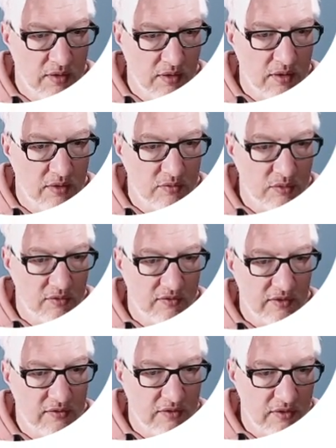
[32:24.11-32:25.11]
Uh,
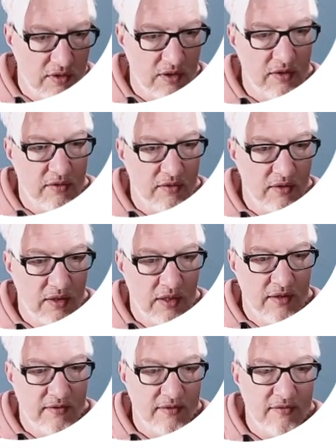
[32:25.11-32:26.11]
269.
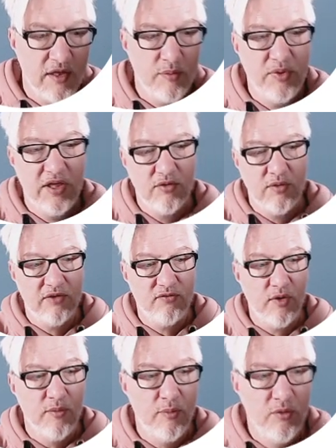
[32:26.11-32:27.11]
That's an IP address
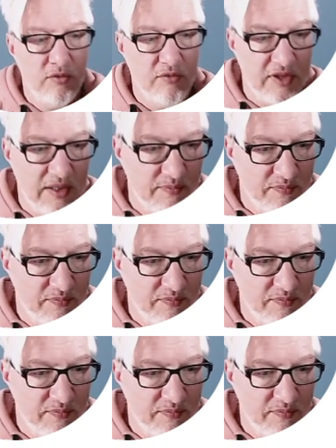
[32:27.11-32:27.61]
from a movie